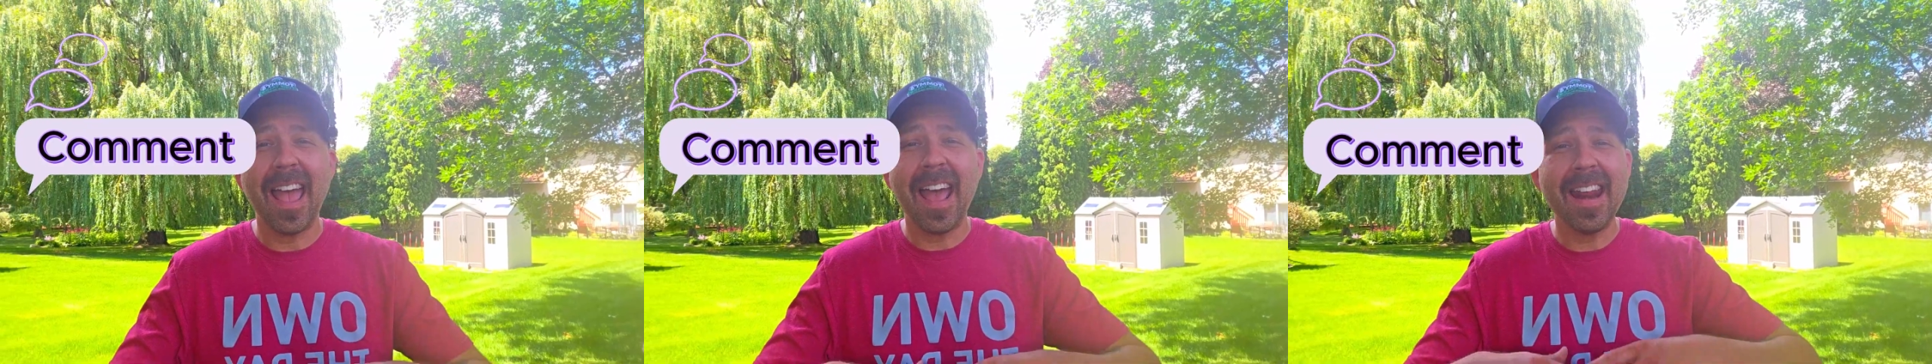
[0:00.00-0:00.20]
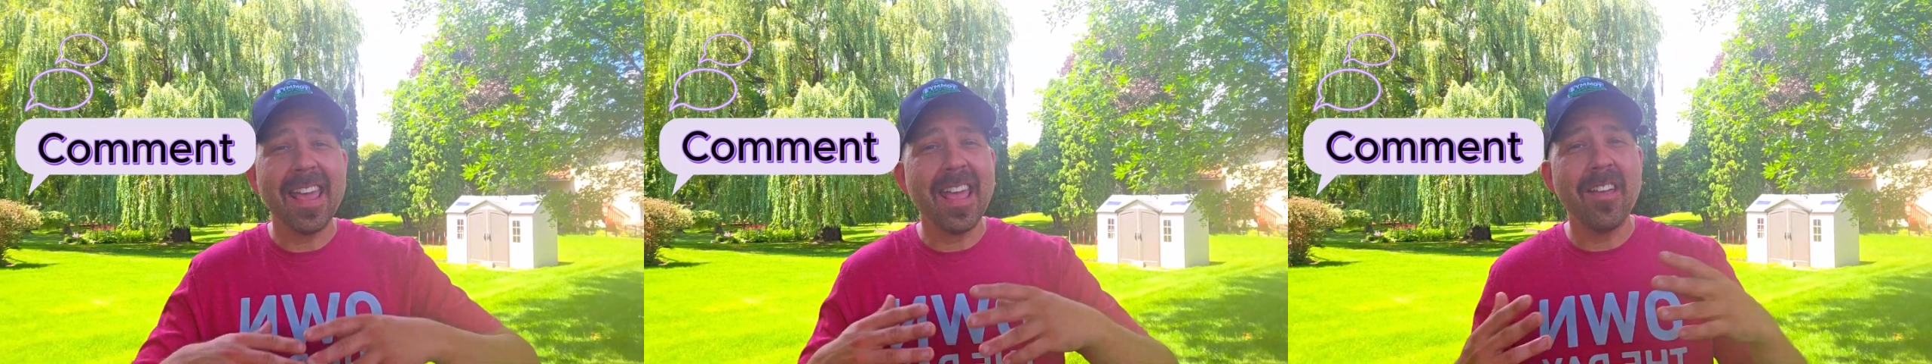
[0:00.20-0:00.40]

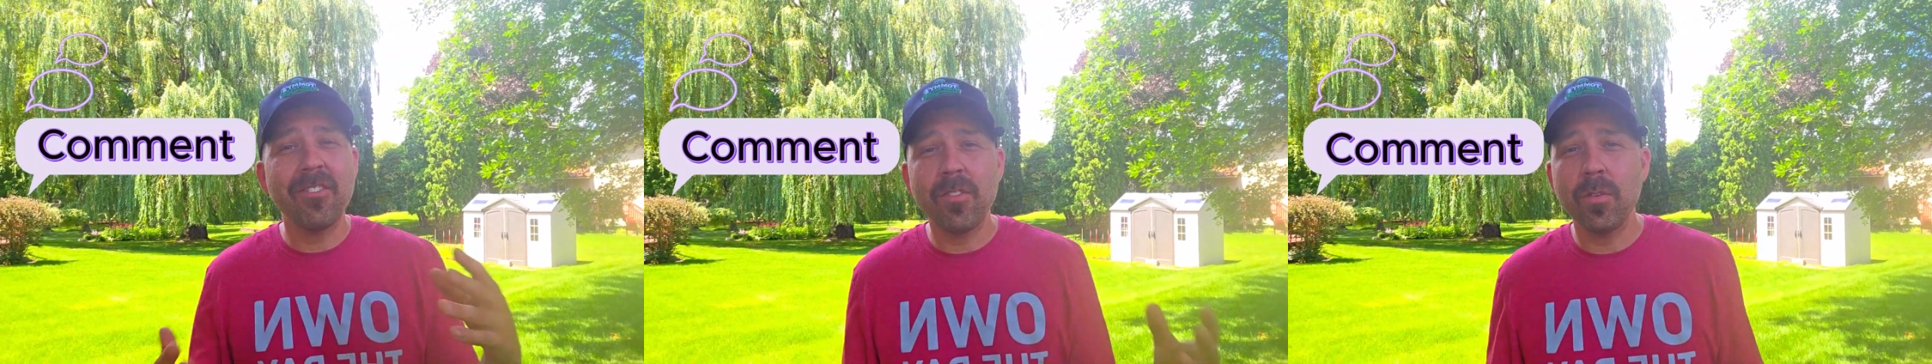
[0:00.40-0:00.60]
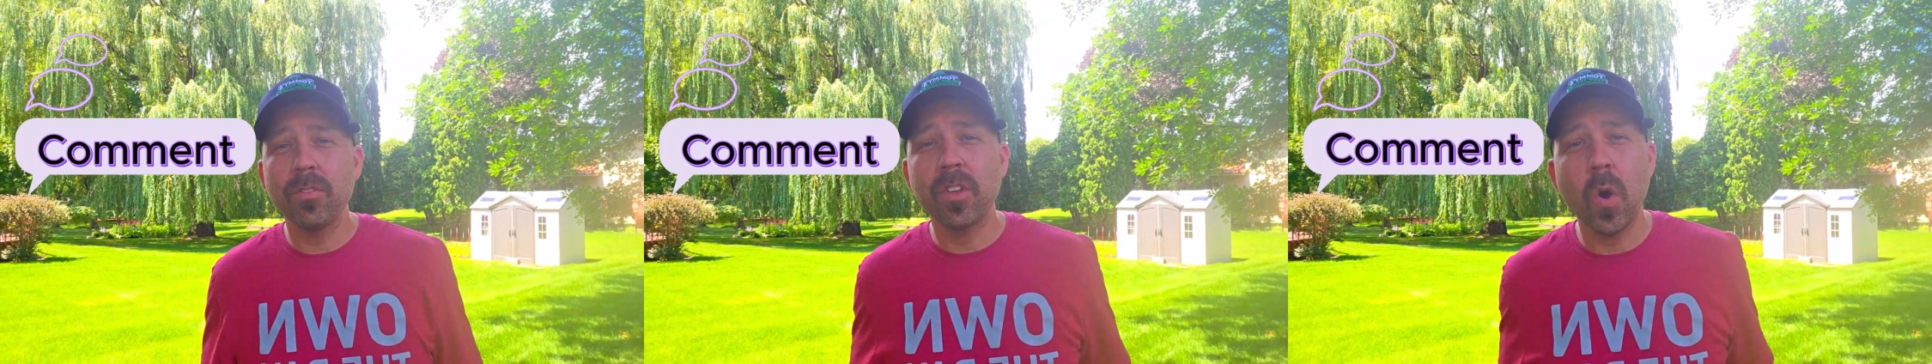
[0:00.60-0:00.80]
any
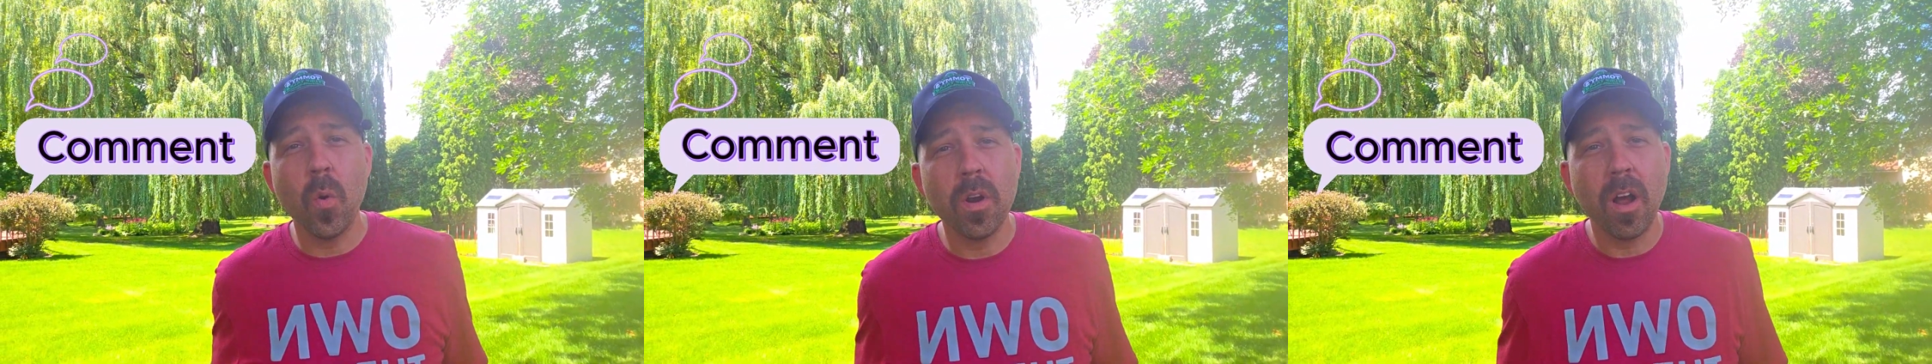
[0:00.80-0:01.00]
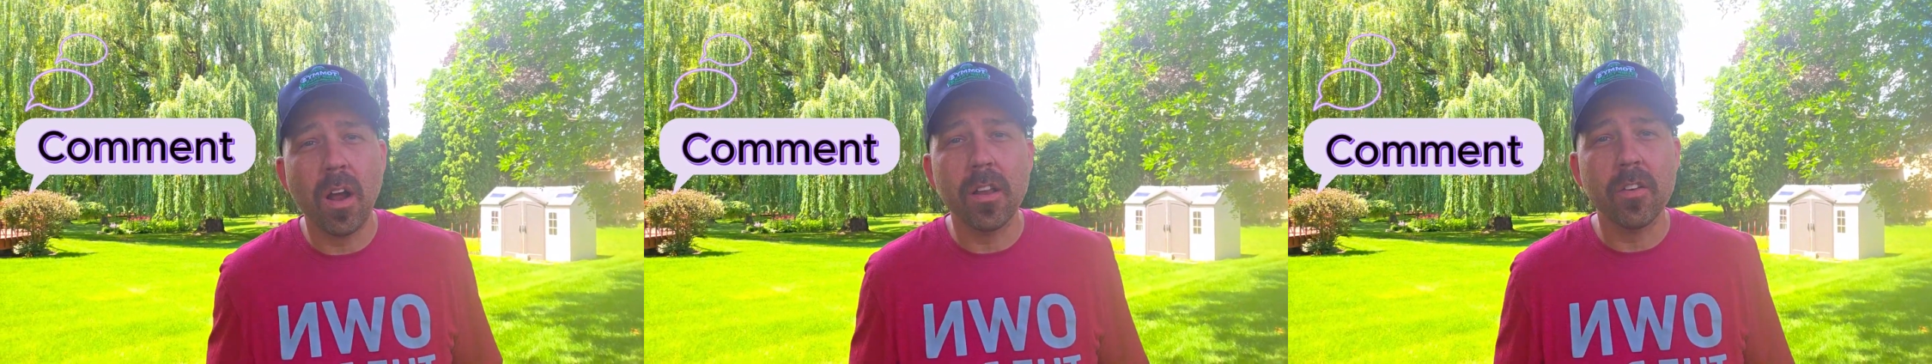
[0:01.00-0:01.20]
issues
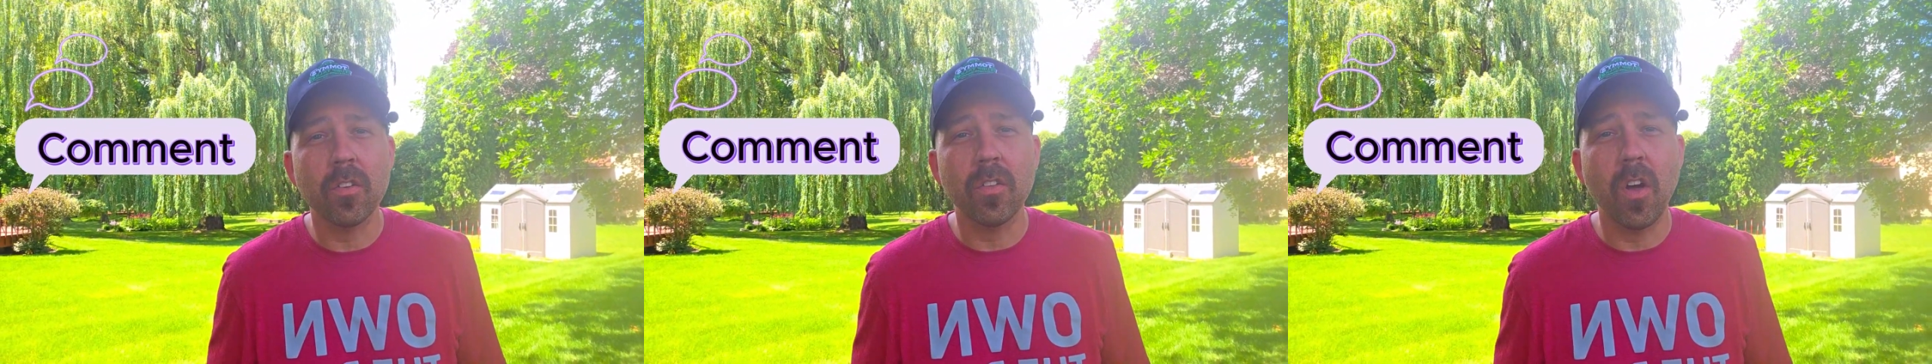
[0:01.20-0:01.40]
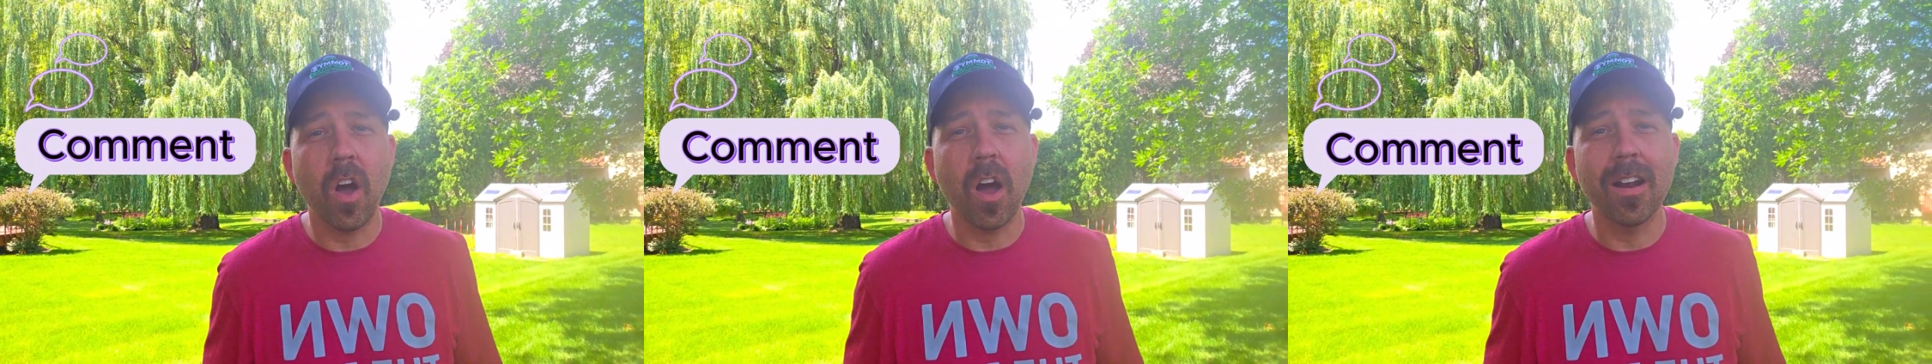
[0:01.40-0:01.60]
going on your
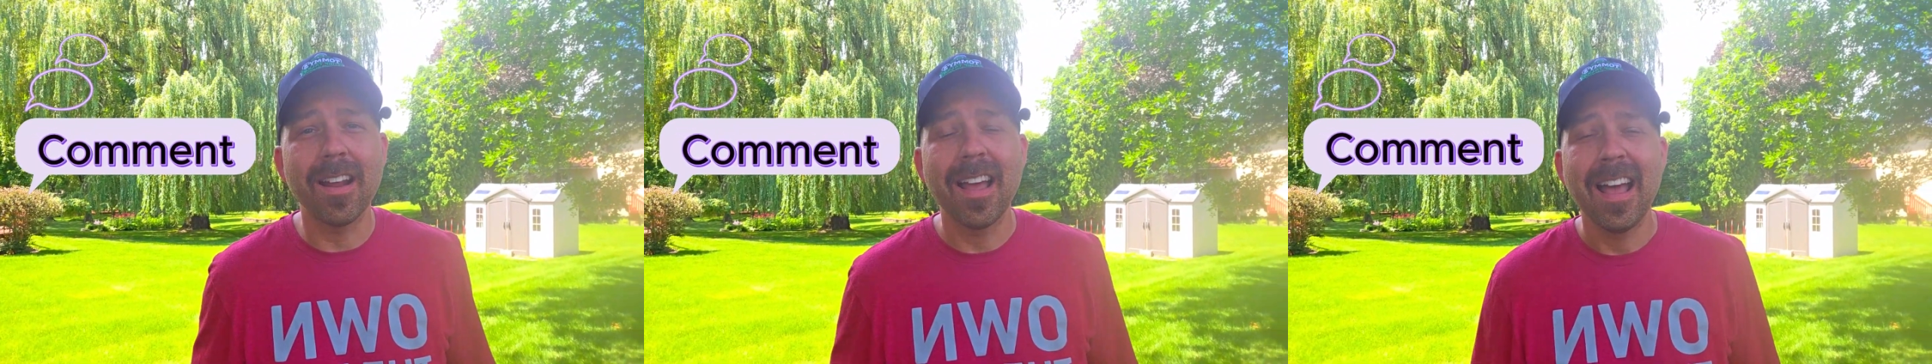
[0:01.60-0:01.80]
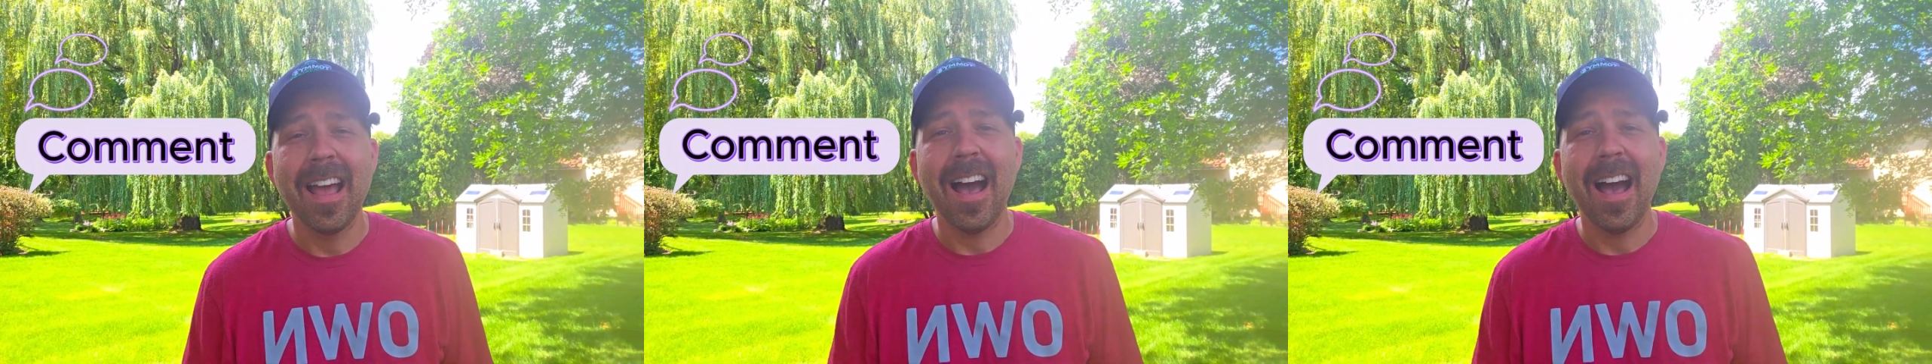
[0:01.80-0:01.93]
lawn,